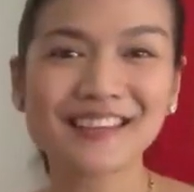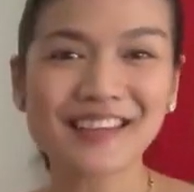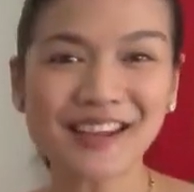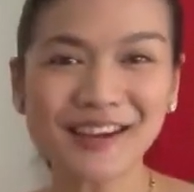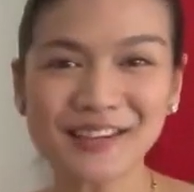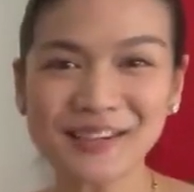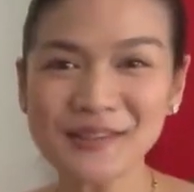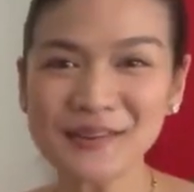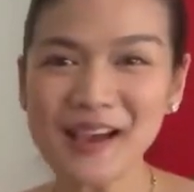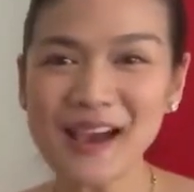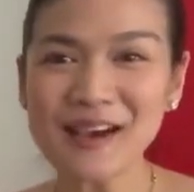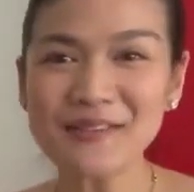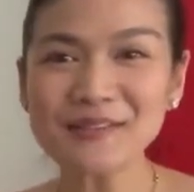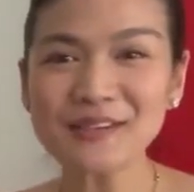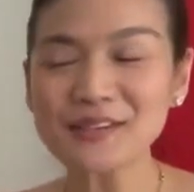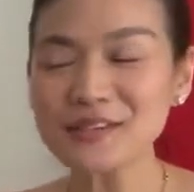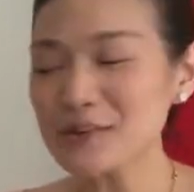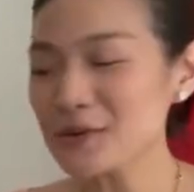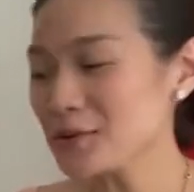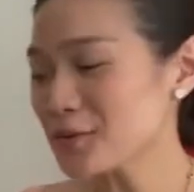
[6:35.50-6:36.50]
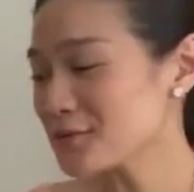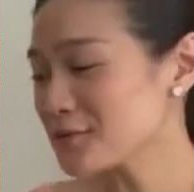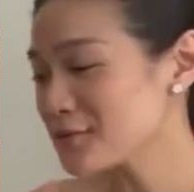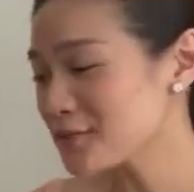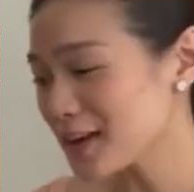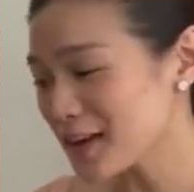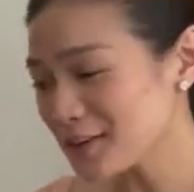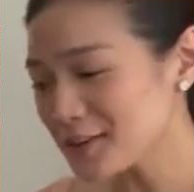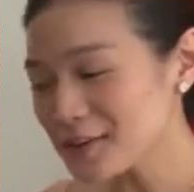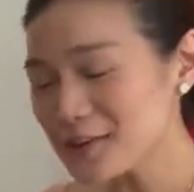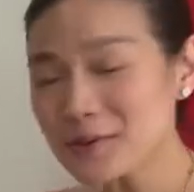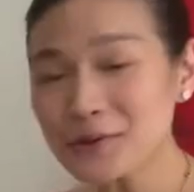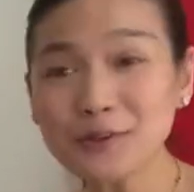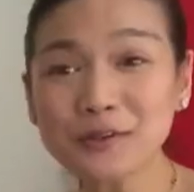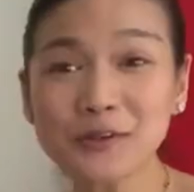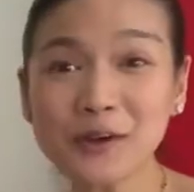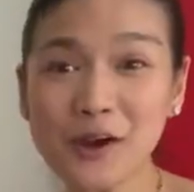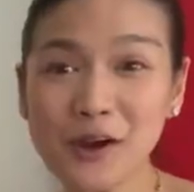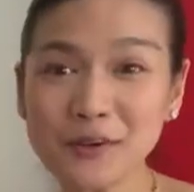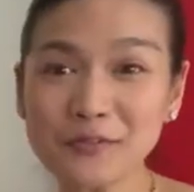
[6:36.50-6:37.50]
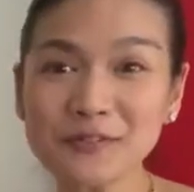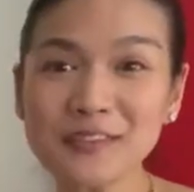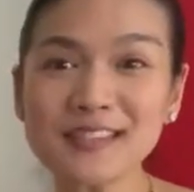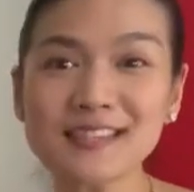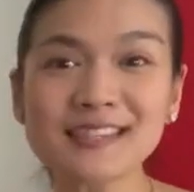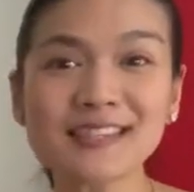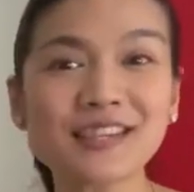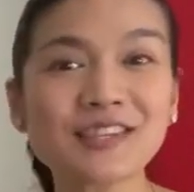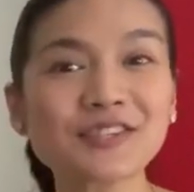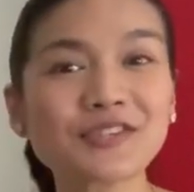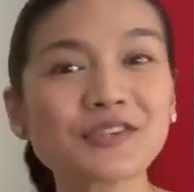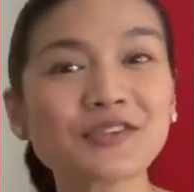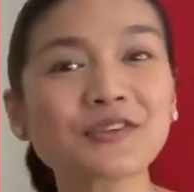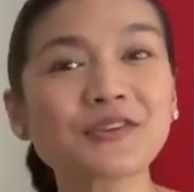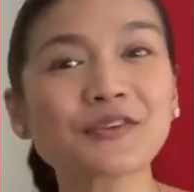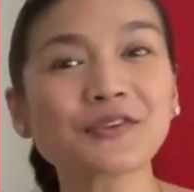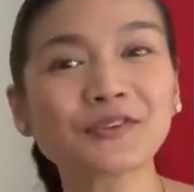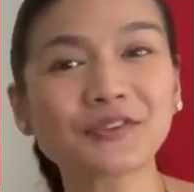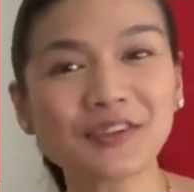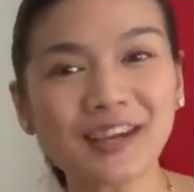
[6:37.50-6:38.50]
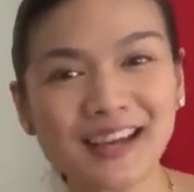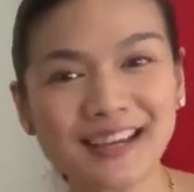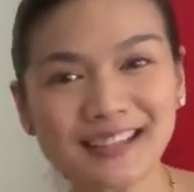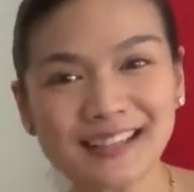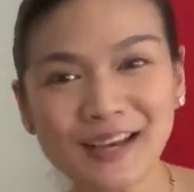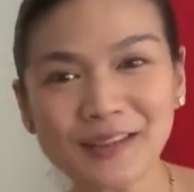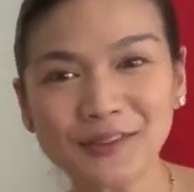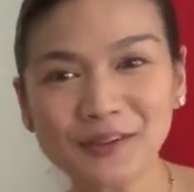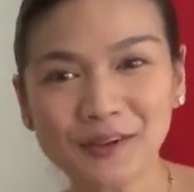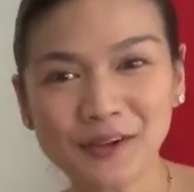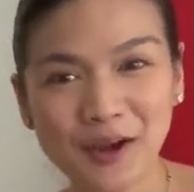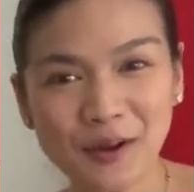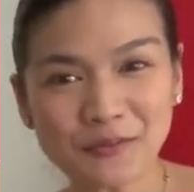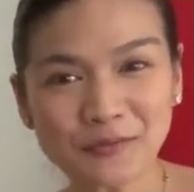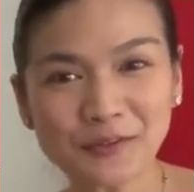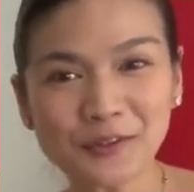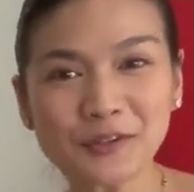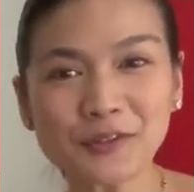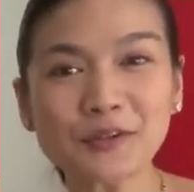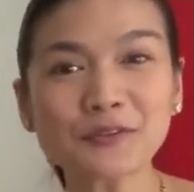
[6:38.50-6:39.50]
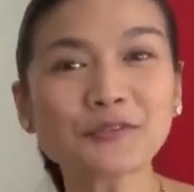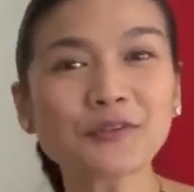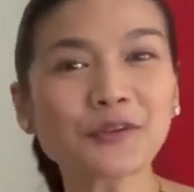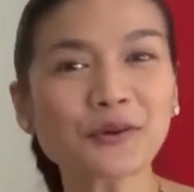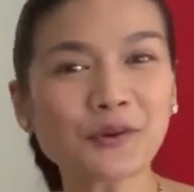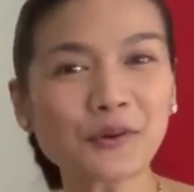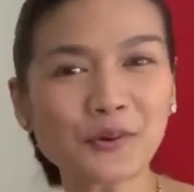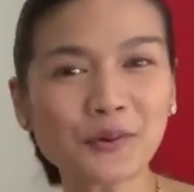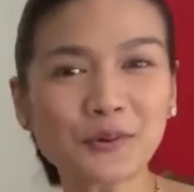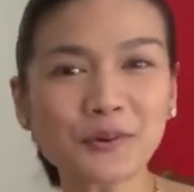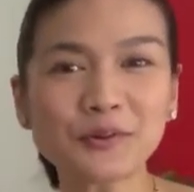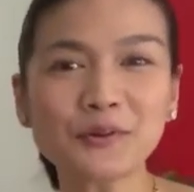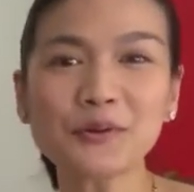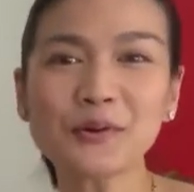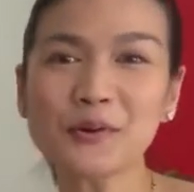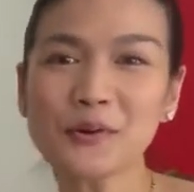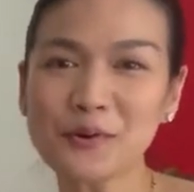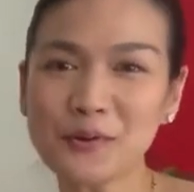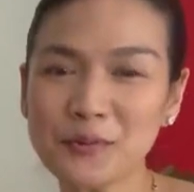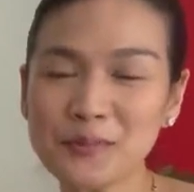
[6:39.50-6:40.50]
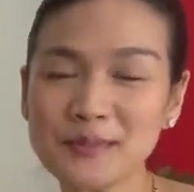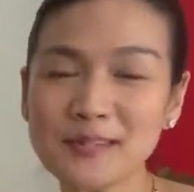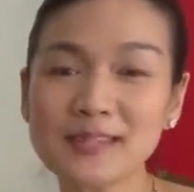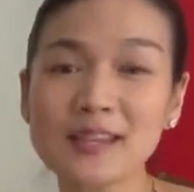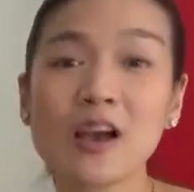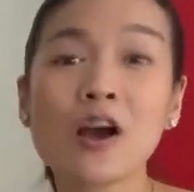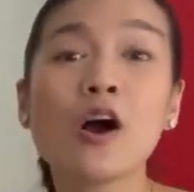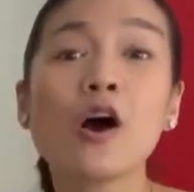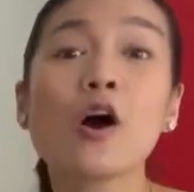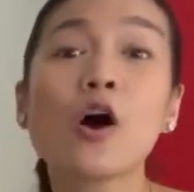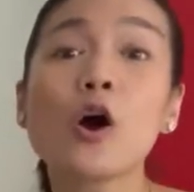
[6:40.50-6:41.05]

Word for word: There you have it, your very own coffee station right at the comfort of your own homes.